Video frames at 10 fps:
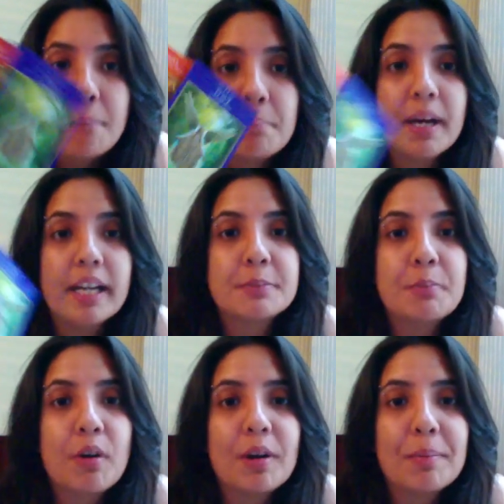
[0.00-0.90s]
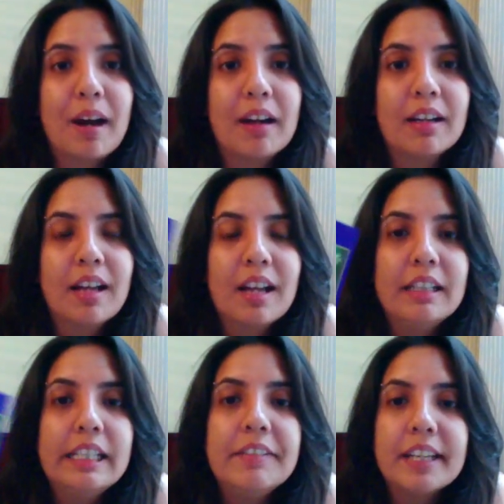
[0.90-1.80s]
but it's more about
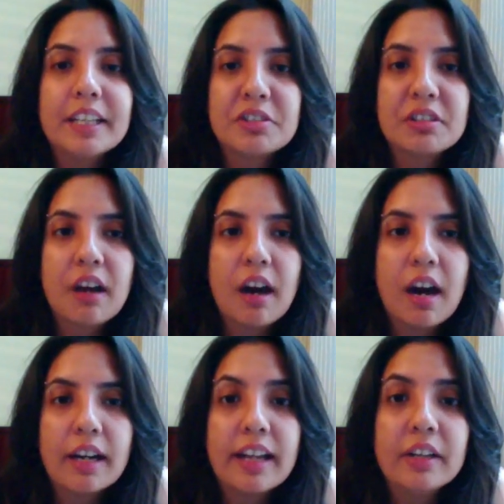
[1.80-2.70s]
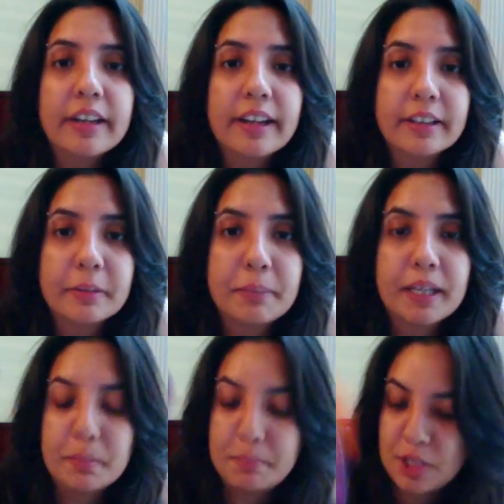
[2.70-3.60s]
leaving it to God and looking at the
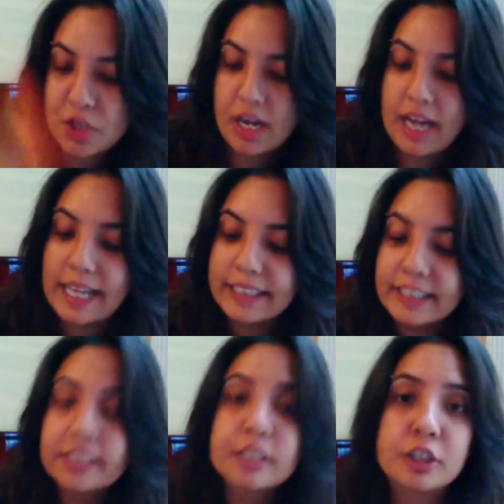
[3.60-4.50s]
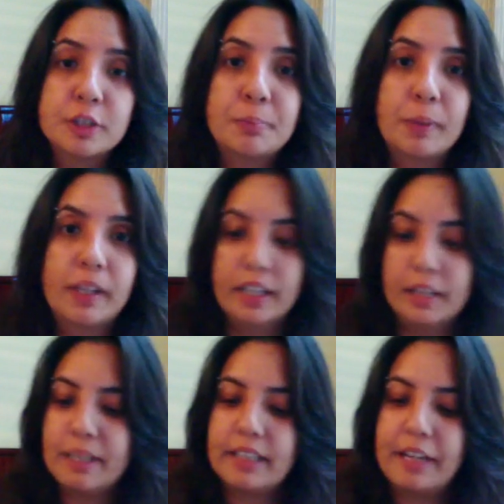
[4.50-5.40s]
bigger picture. And I think this is
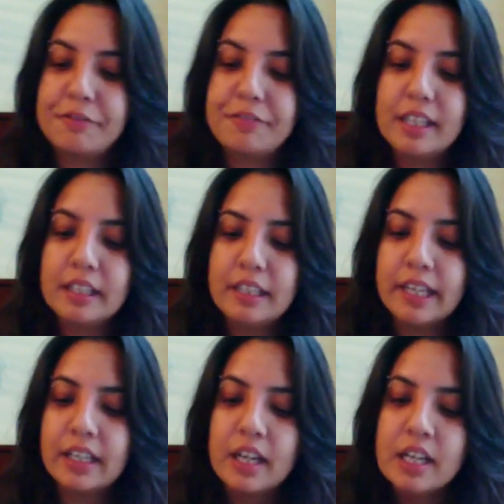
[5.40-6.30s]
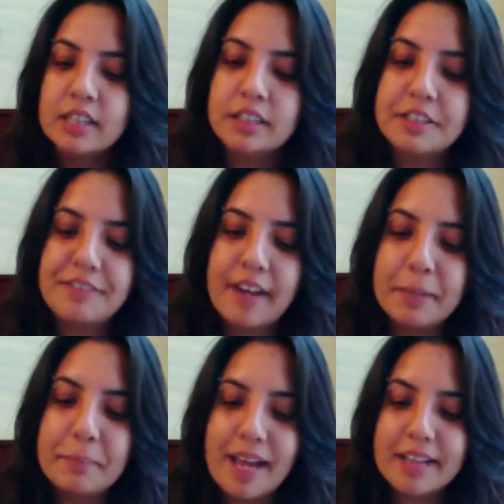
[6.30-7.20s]
brilliant because I feel like the
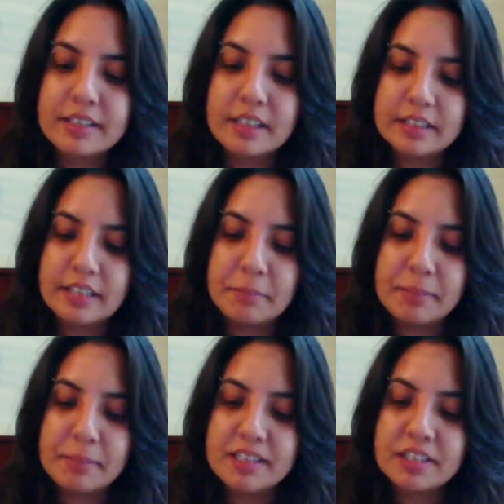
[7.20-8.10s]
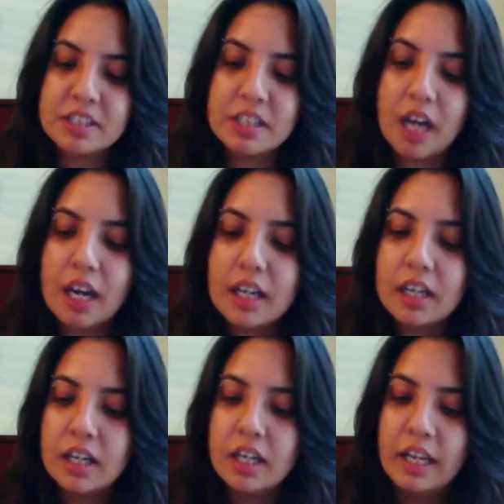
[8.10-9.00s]
divine masculines have been stuck
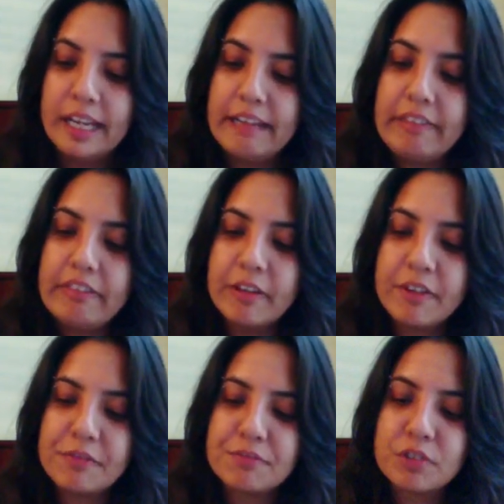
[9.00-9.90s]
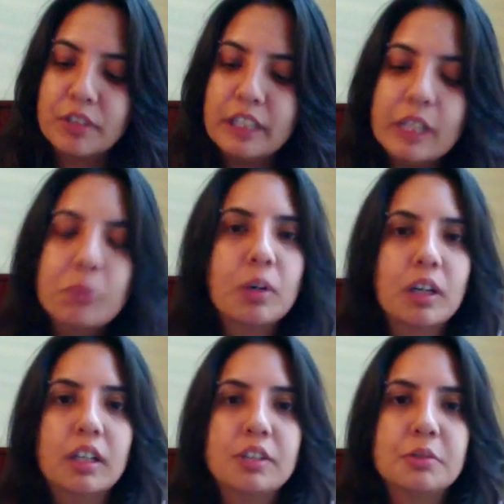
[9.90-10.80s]
in the 3D
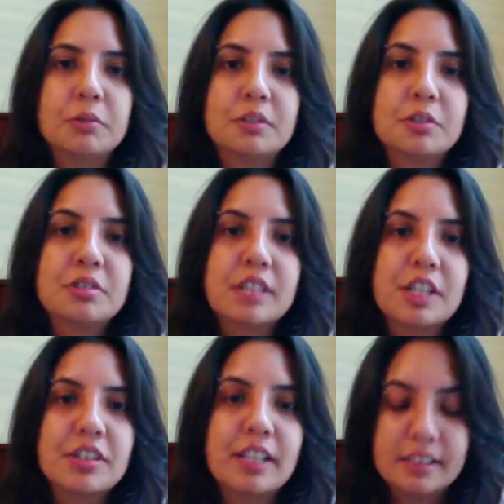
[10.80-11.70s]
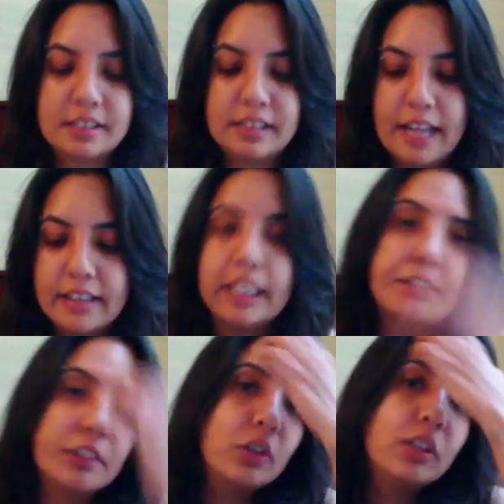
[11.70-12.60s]
world to such an extent that
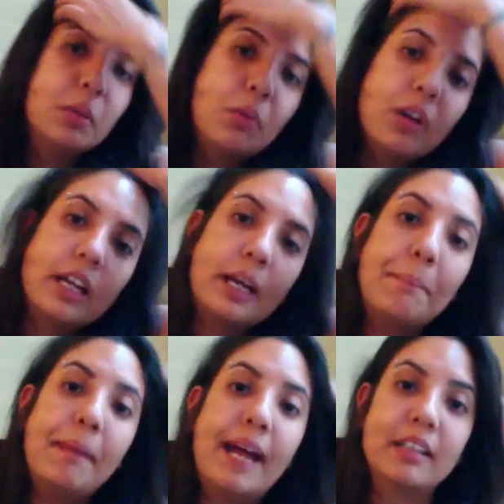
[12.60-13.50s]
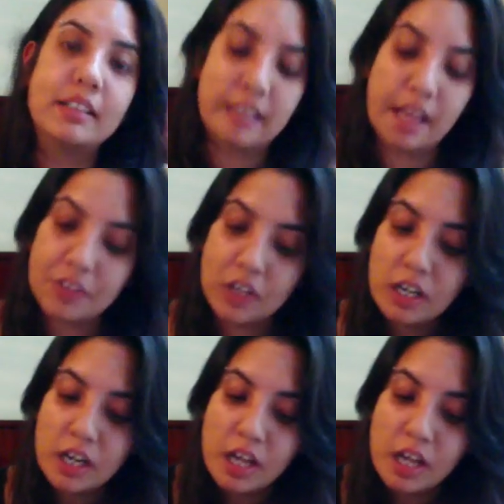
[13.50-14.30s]
even though they want to come back together,